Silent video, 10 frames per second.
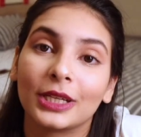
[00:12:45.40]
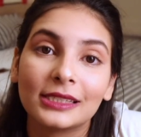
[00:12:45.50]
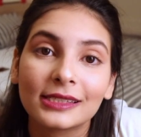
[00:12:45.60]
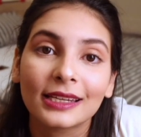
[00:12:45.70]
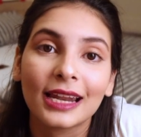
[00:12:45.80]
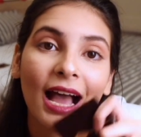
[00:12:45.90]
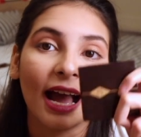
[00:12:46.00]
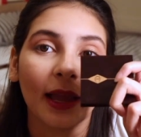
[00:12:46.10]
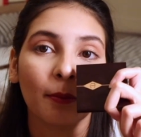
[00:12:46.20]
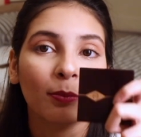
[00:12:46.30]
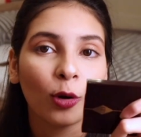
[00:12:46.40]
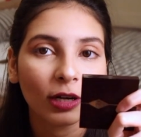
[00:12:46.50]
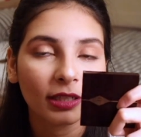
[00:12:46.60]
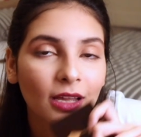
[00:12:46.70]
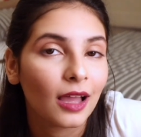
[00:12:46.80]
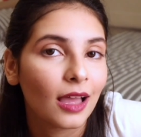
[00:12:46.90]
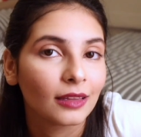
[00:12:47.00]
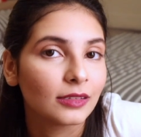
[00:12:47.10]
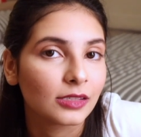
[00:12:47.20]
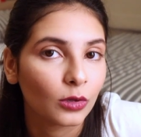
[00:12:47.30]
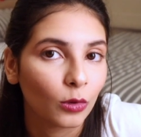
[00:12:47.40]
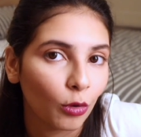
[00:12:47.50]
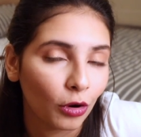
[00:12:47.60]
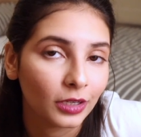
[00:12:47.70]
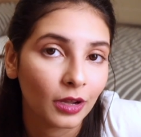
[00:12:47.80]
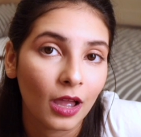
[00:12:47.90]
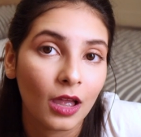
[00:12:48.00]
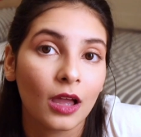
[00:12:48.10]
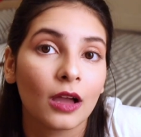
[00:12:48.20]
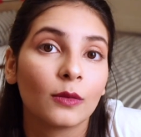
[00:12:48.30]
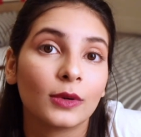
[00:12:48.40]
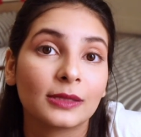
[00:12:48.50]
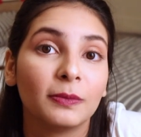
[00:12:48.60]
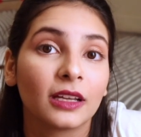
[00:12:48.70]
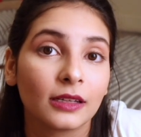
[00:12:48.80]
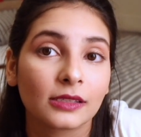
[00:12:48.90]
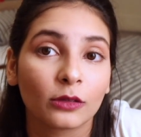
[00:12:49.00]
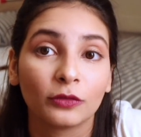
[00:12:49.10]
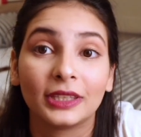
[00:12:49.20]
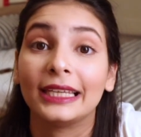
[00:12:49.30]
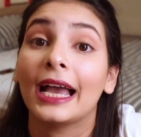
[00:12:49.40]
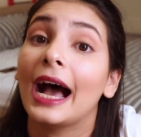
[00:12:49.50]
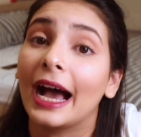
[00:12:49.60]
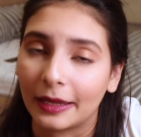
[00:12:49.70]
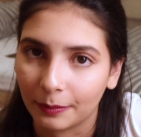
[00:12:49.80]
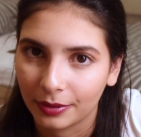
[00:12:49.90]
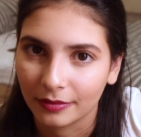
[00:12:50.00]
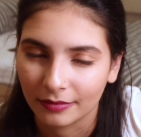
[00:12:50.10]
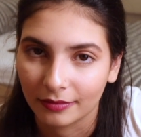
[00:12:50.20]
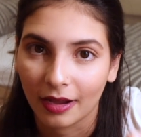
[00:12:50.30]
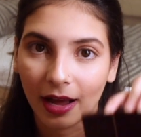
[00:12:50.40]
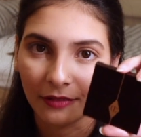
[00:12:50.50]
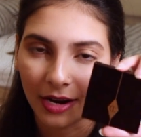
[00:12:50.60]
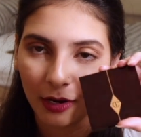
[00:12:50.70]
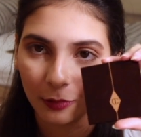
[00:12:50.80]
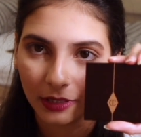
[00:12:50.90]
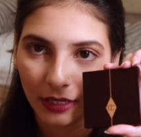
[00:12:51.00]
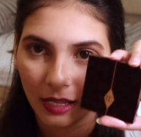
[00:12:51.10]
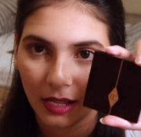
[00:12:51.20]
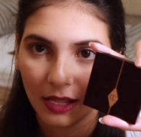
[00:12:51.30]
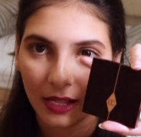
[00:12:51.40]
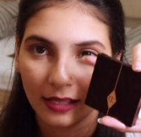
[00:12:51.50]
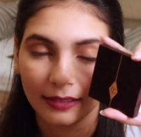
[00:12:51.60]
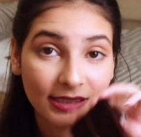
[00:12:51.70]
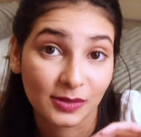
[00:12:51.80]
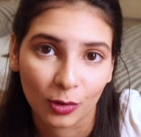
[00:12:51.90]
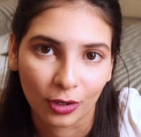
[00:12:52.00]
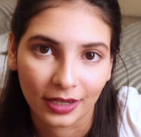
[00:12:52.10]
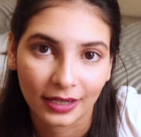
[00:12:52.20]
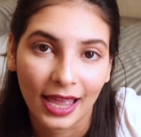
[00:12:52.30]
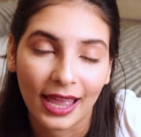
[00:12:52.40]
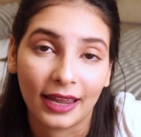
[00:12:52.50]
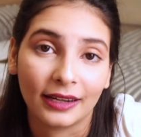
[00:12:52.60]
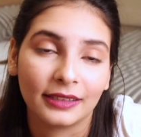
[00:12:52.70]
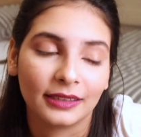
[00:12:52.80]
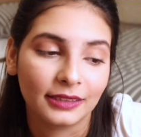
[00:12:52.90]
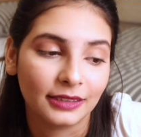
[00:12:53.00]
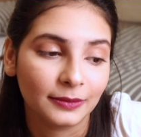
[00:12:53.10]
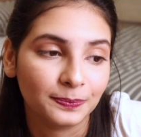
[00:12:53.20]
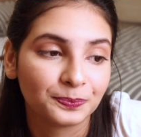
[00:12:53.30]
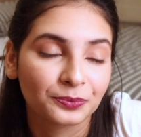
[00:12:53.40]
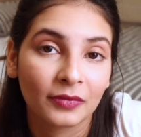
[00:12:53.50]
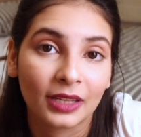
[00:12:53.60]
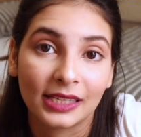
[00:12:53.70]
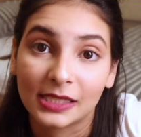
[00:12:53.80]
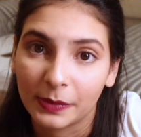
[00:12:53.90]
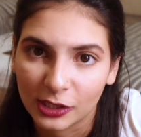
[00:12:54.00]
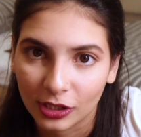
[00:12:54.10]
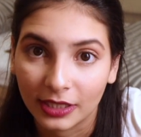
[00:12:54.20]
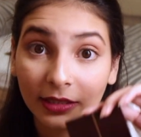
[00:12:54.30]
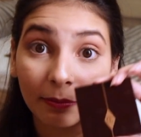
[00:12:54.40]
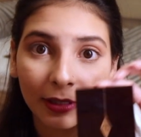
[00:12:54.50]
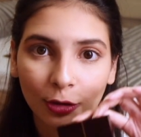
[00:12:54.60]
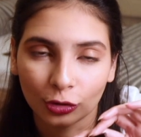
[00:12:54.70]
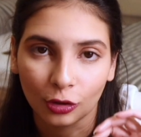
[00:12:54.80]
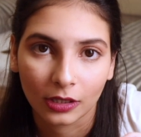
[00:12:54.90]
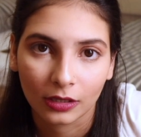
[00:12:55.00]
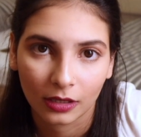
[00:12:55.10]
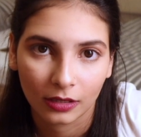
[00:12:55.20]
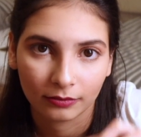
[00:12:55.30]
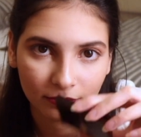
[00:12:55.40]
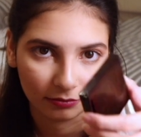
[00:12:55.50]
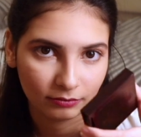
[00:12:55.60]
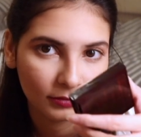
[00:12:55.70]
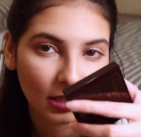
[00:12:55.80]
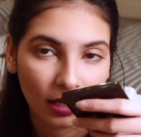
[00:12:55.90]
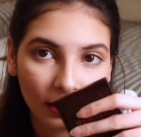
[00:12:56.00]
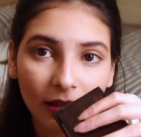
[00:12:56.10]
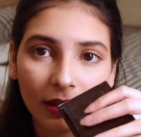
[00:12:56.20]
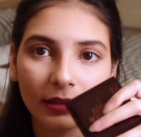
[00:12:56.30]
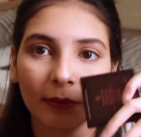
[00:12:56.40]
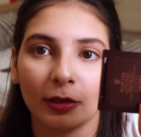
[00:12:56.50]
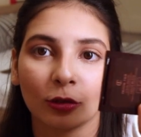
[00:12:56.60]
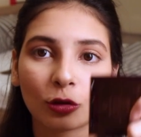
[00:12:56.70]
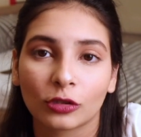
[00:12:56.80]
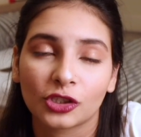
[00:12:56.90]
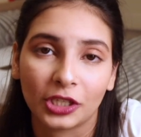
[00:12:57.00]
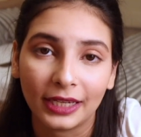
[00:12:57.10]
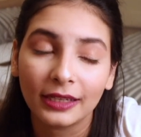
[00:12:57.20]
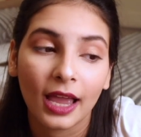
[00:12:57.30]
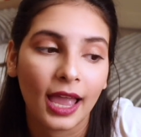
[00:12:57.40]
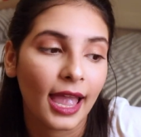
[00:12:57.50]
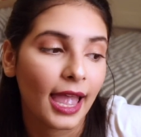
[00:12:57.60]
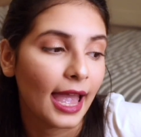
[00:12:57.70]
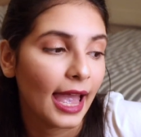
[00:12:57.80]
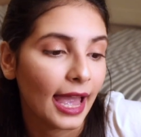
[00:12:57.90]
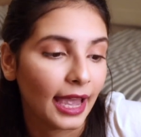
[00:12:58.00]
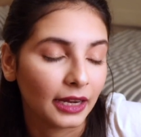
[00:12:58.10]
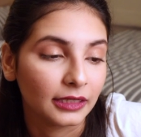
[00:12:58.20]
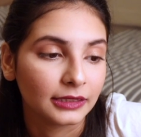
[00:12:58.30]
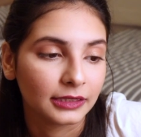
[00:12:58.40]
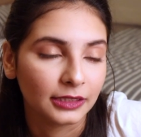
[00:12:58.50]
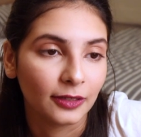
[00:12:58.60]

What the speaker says: reason I bought this quad was because of the hype around this product, and especially the pillow talk color, the pillow talk shade. And